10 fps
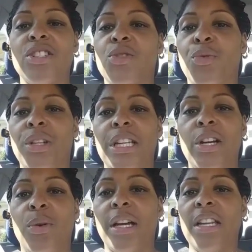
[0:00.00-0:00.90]
just really
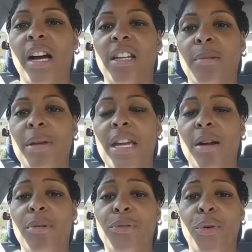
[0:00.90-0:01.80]
quick, not going to be here
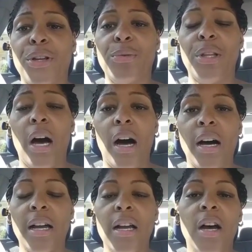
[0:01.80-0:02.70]
before you long.